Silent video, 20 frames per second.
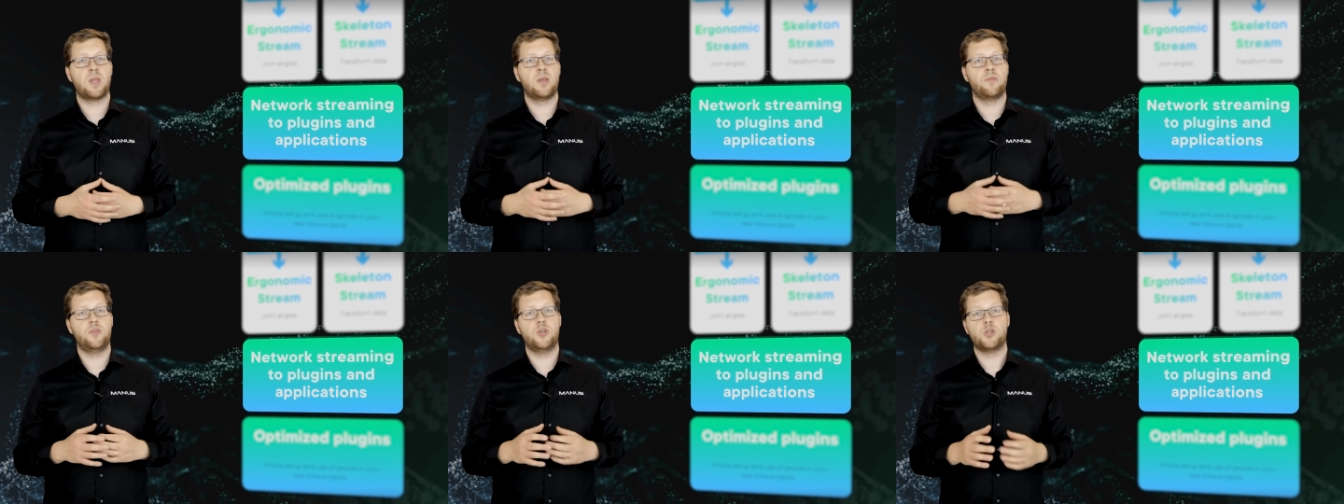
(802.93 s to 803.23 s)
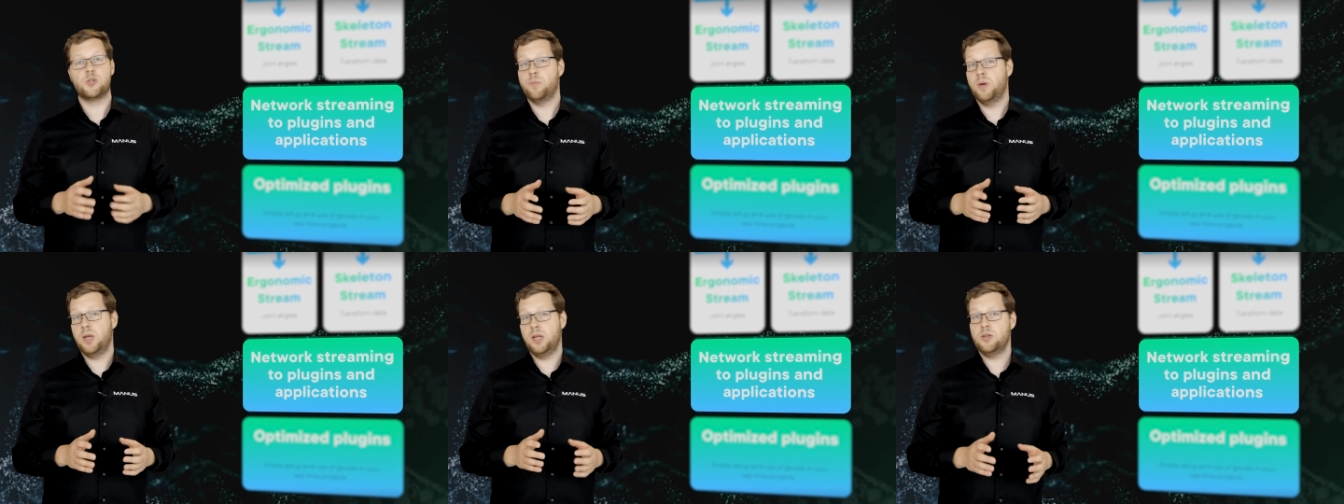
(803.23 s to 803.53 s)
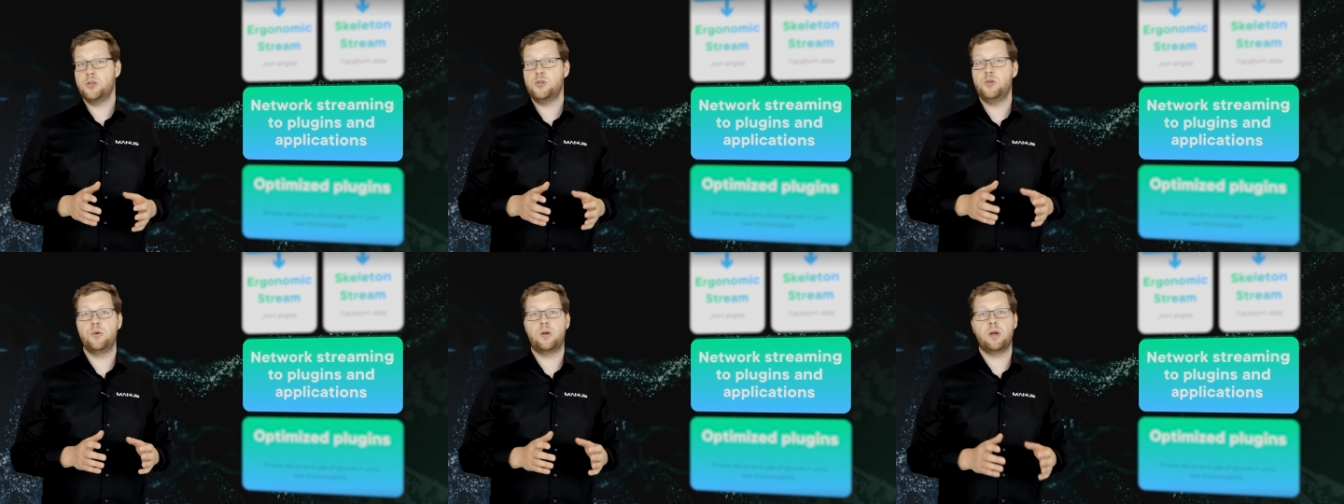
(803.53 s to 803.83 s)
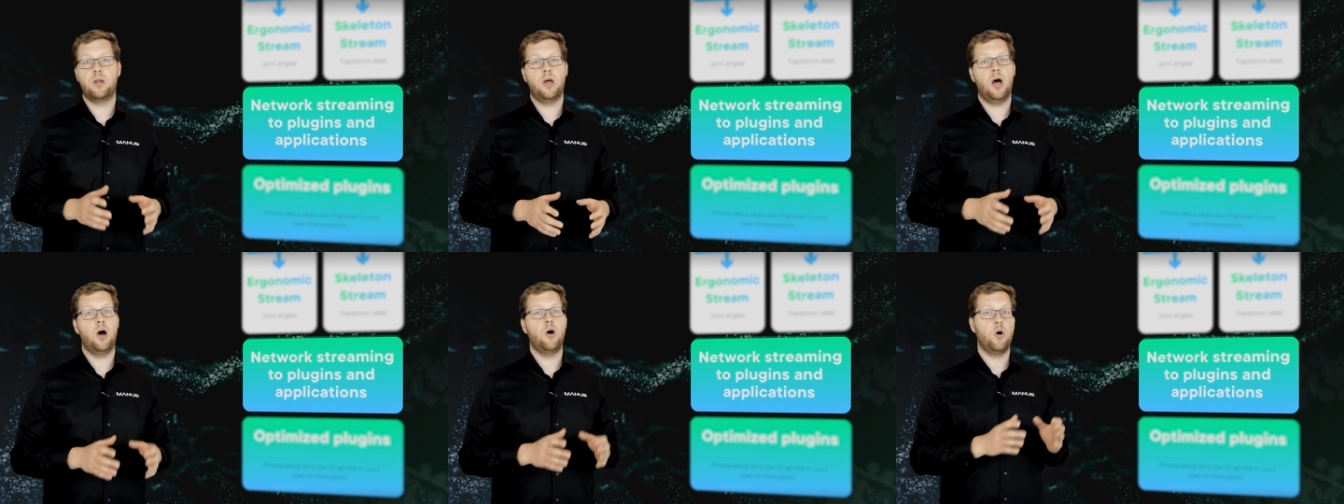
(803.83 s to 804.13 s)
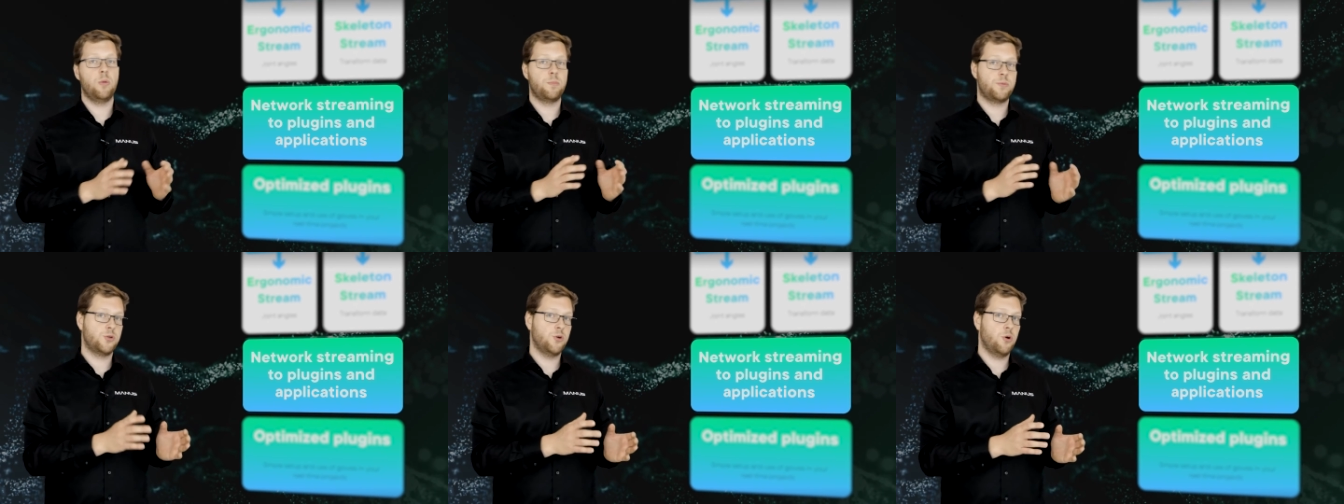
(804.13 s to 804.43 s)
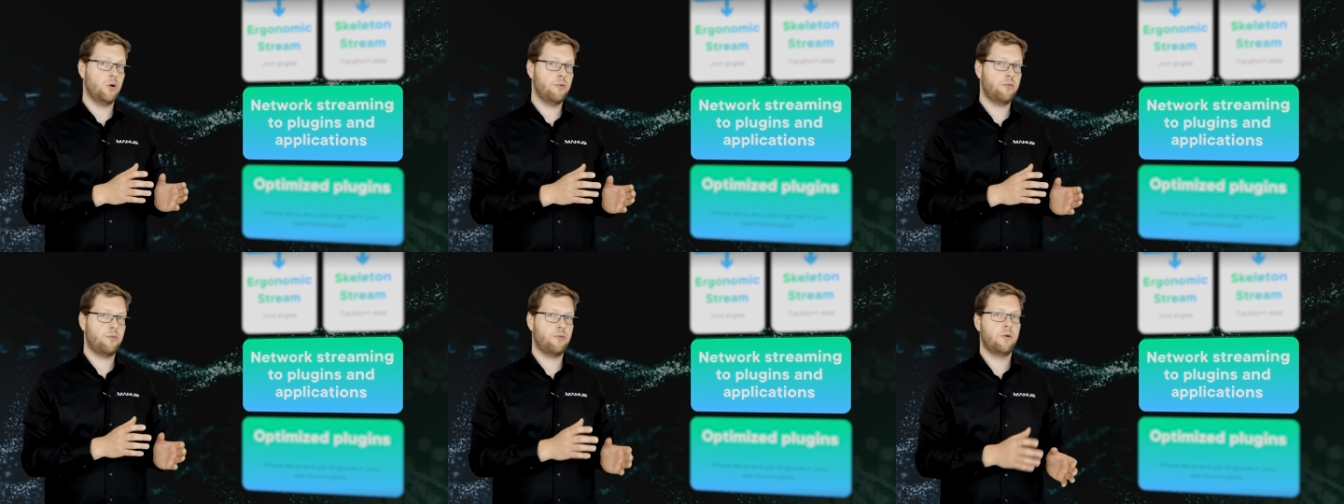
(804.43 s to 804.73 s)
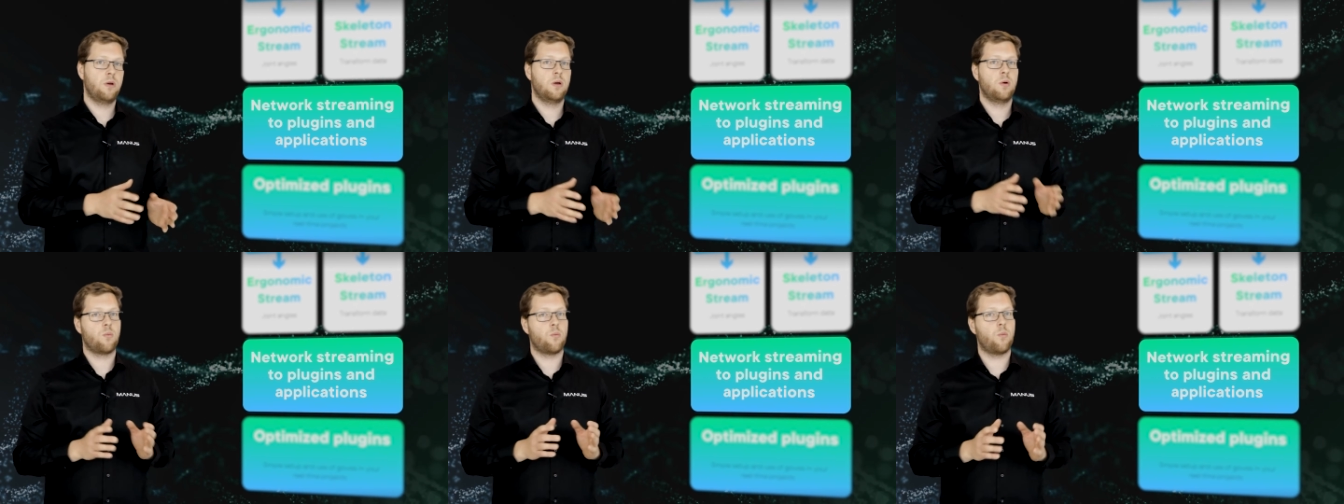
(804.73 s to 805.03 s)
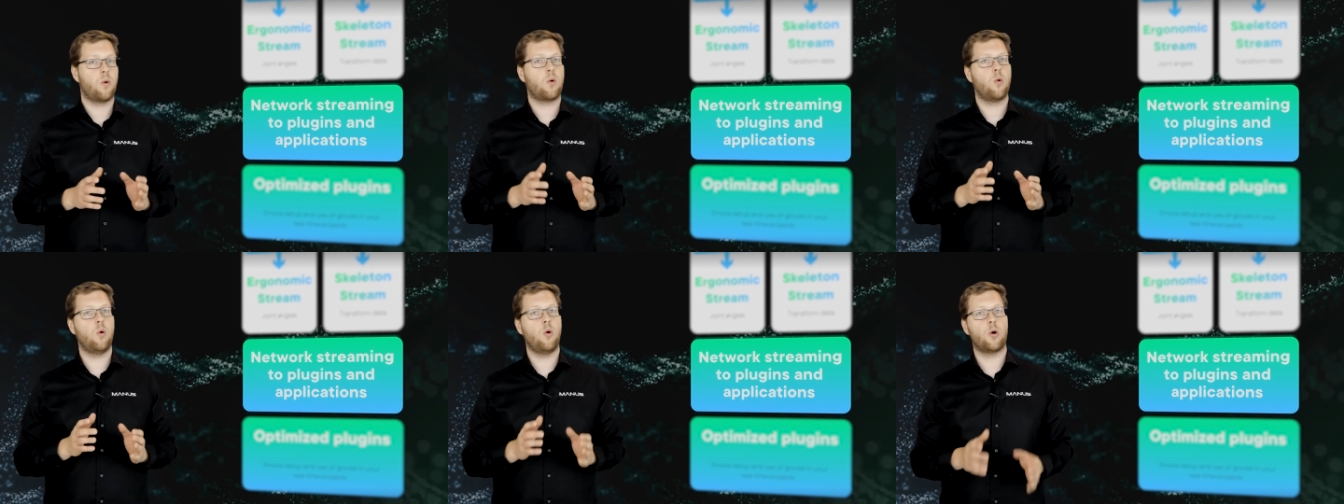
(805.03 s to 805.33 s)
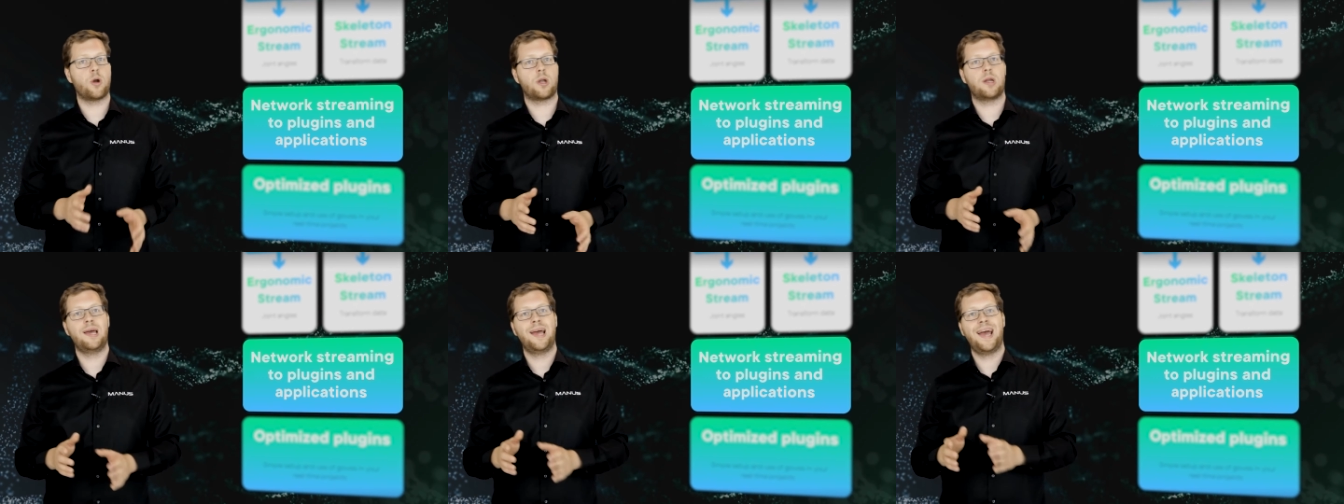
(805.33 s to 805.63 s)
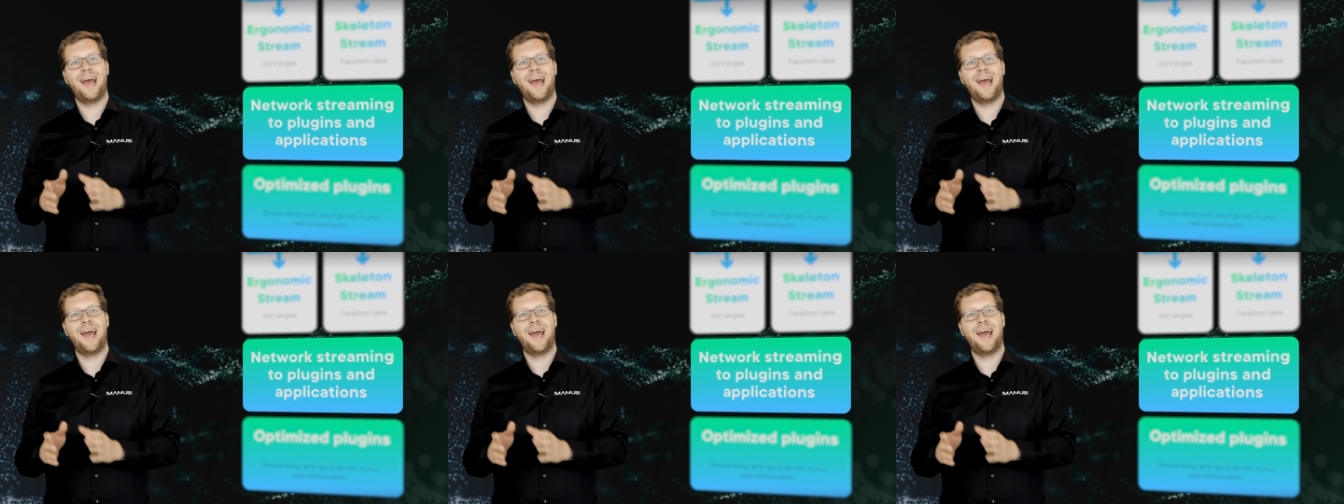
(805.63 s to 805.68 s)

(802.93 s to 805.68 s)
This means you can now observe, record,